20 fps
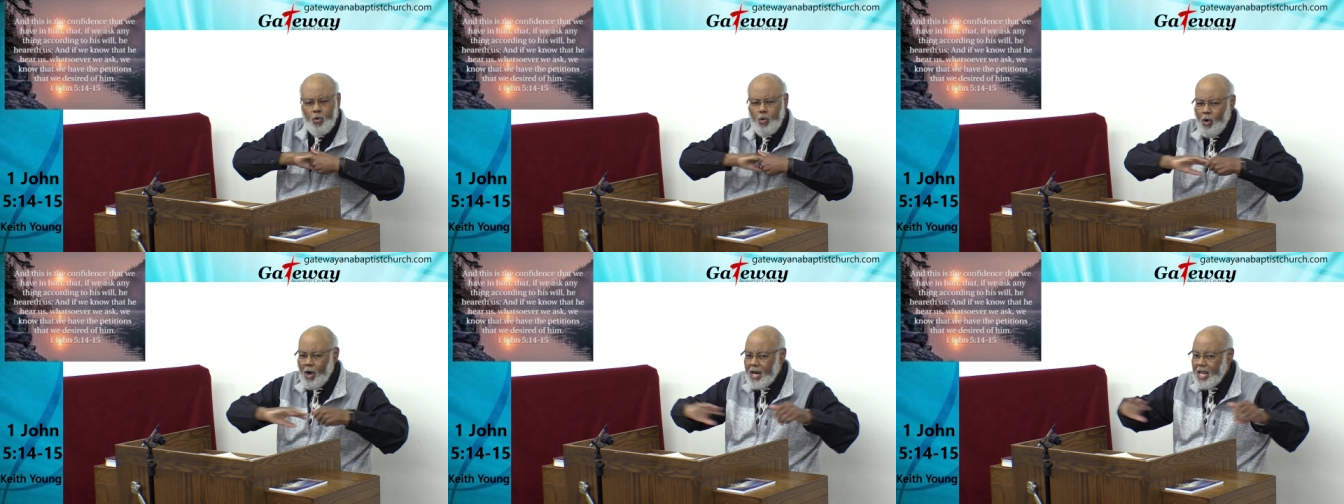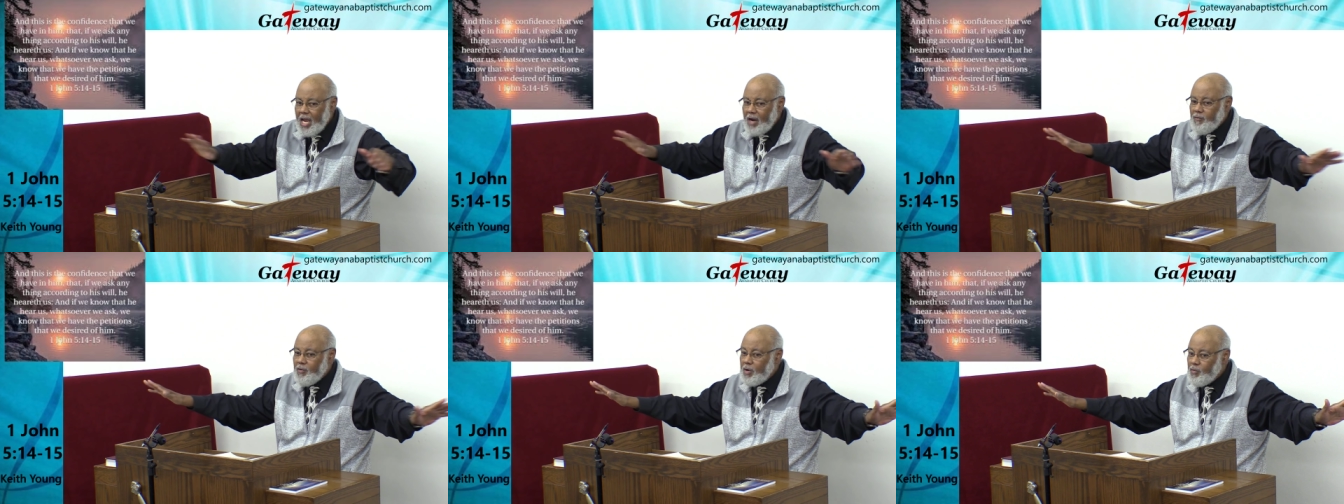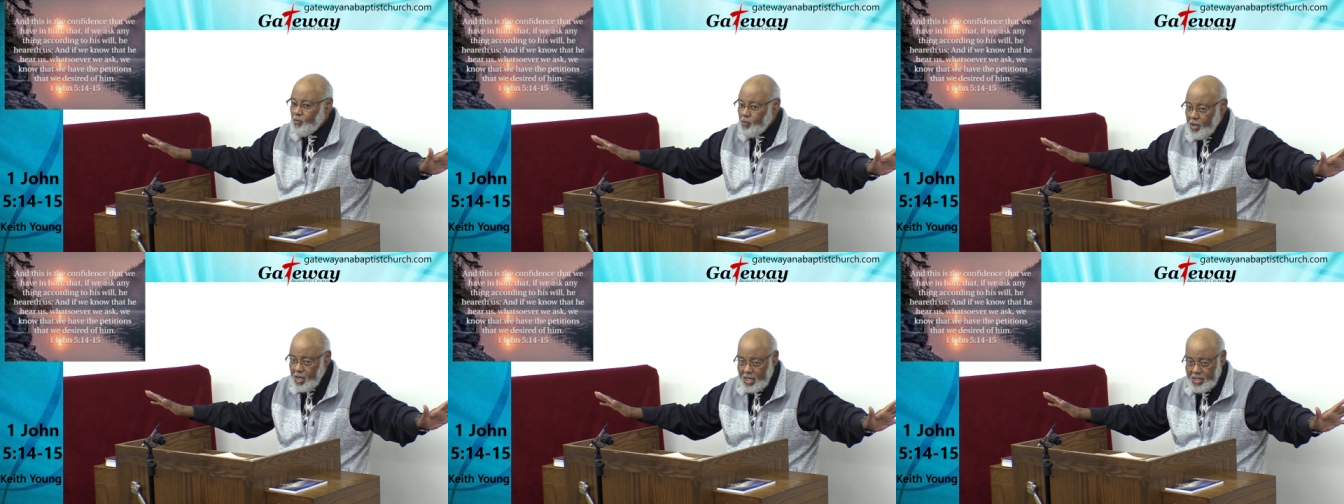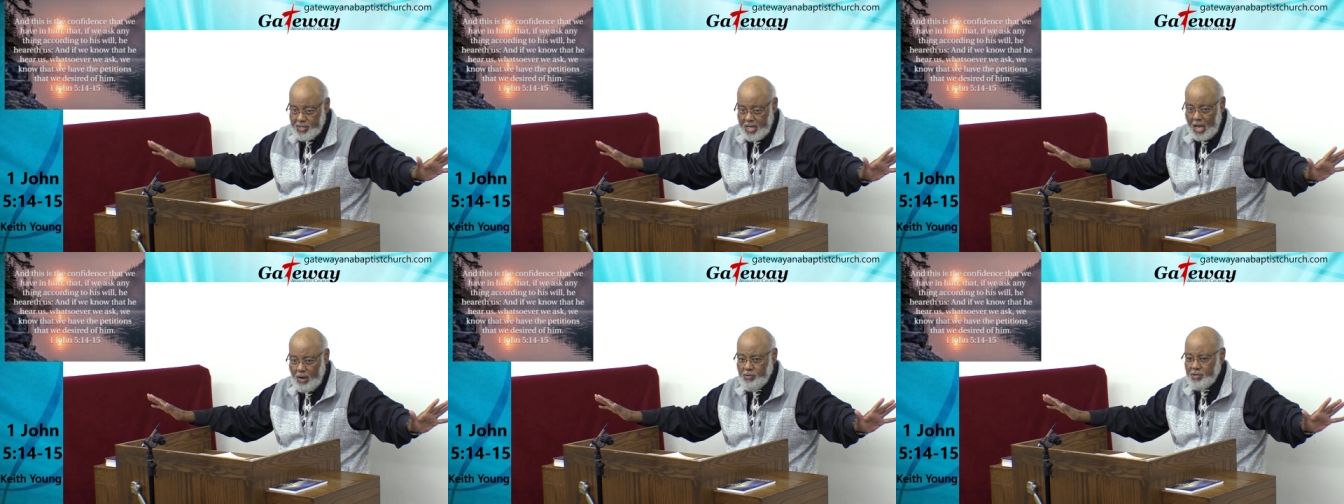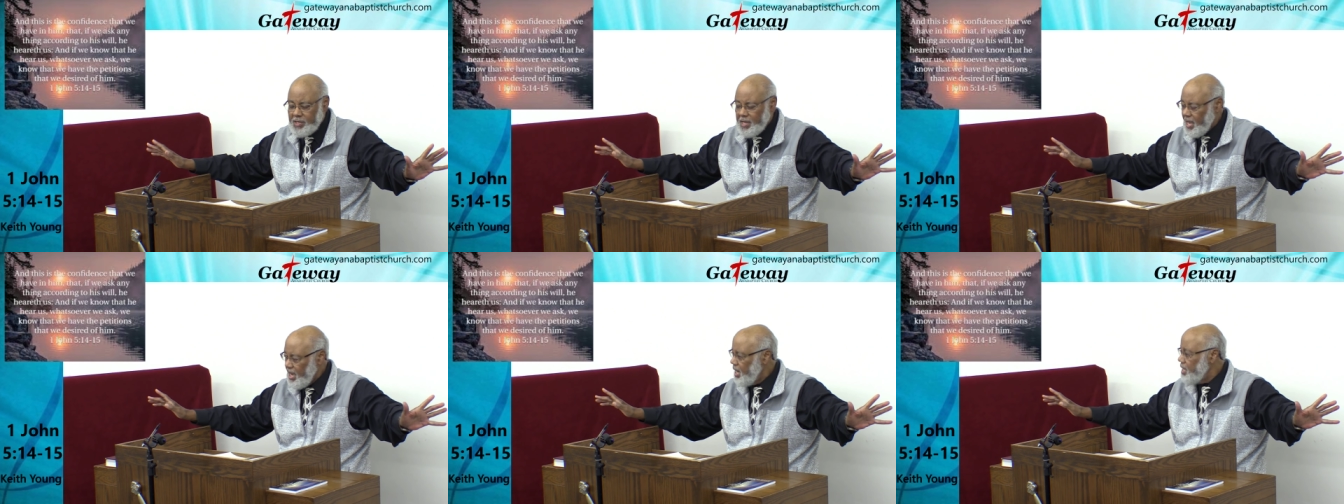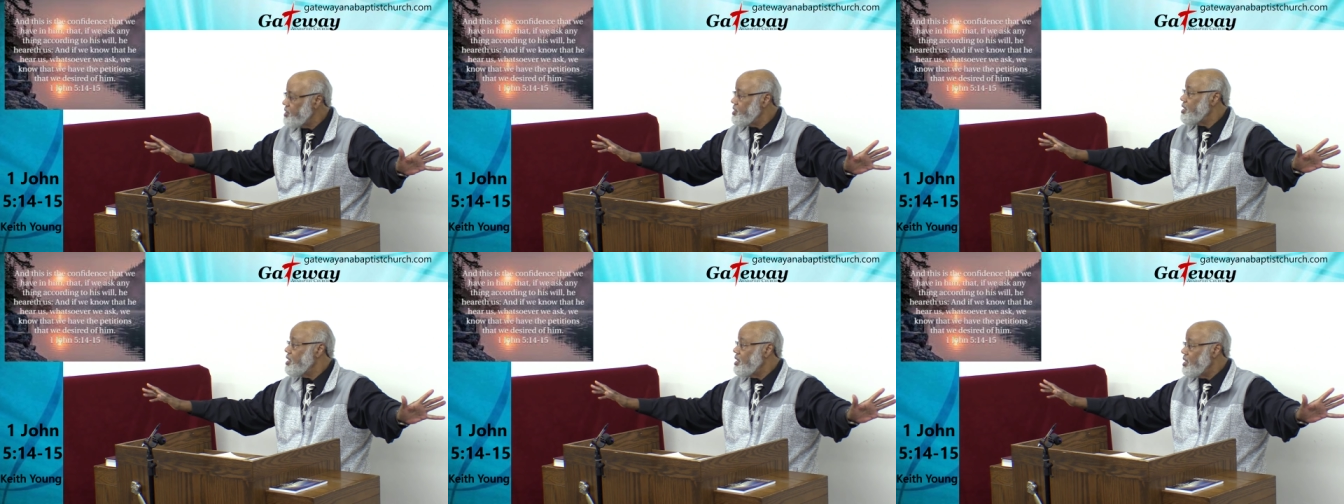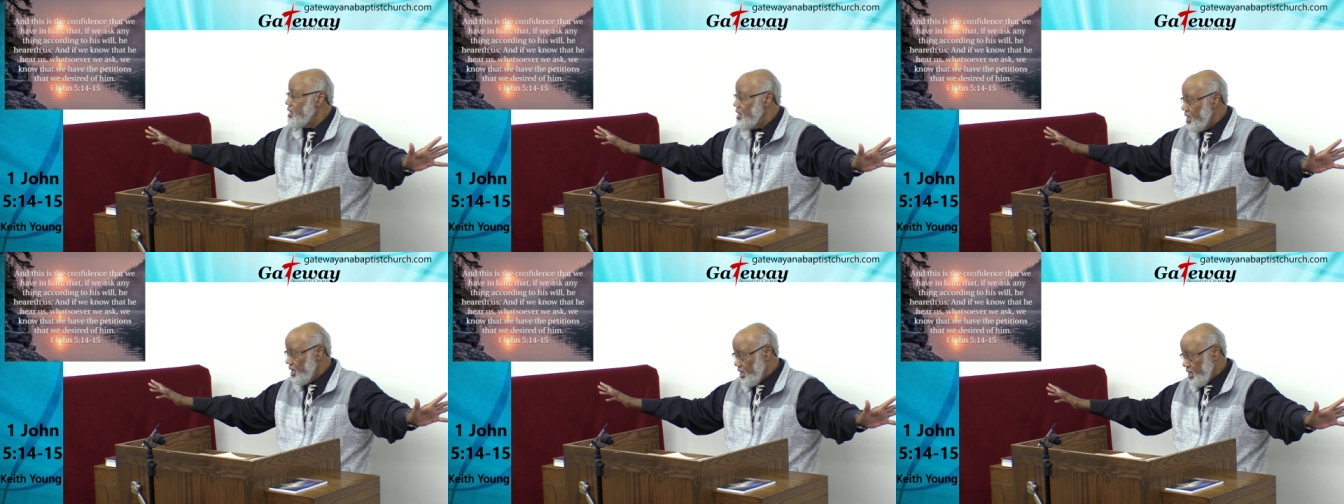whatever it was I was
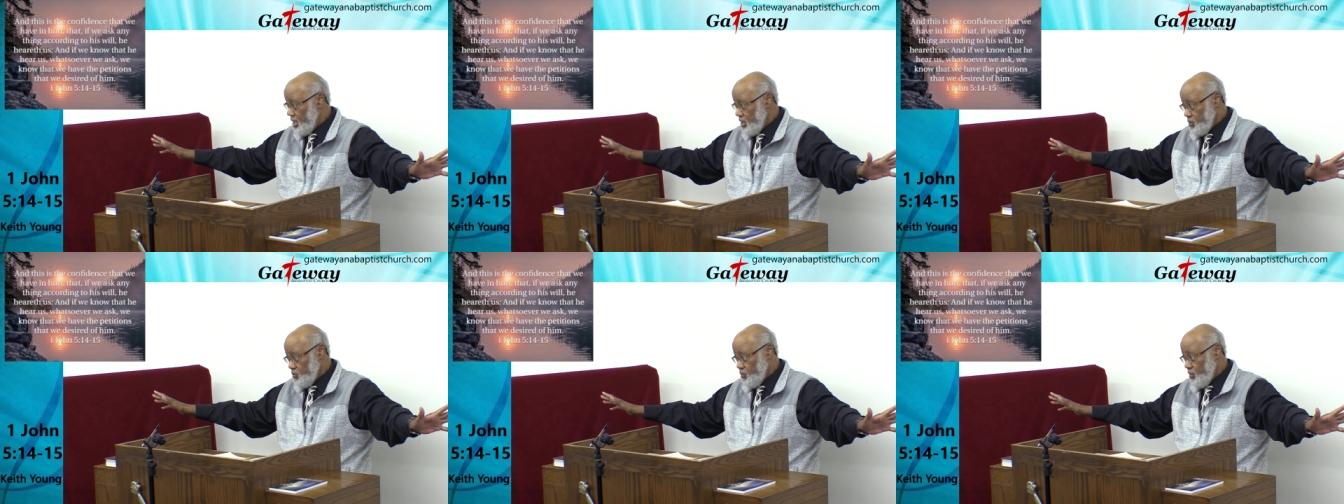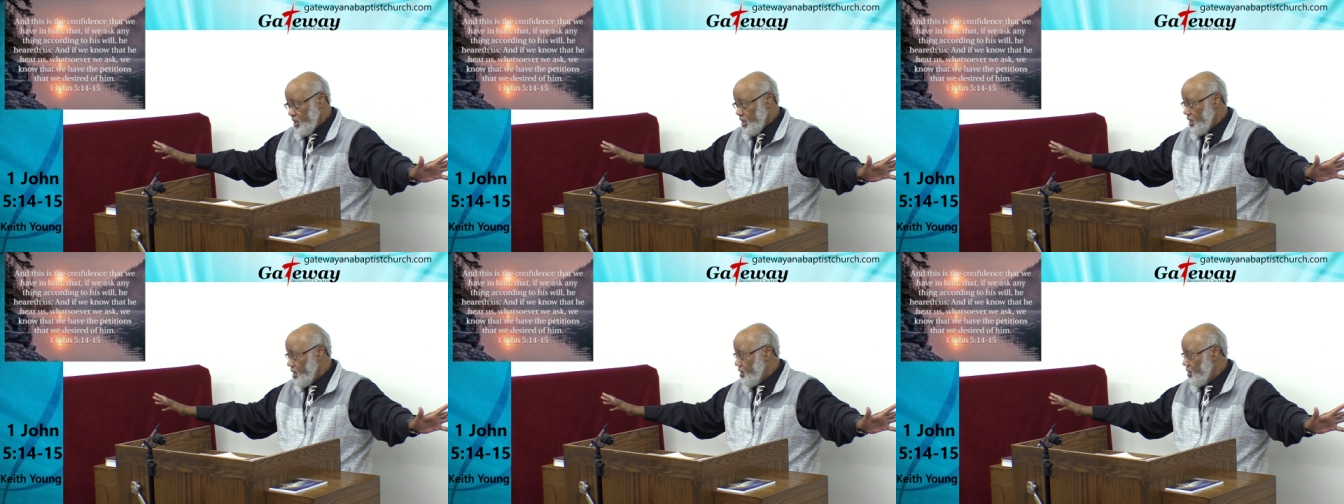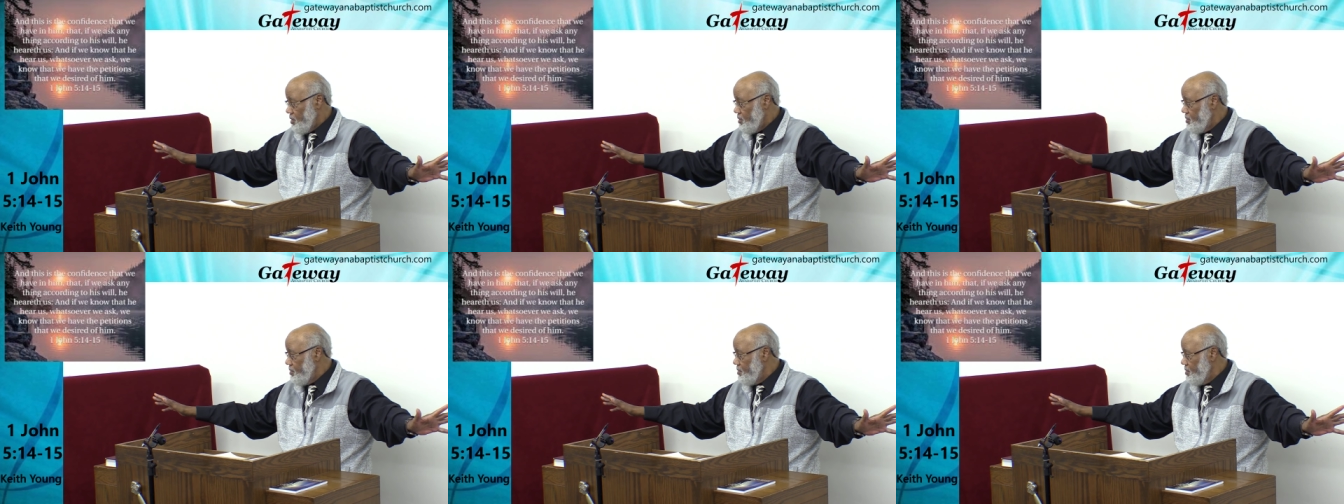asking in his will,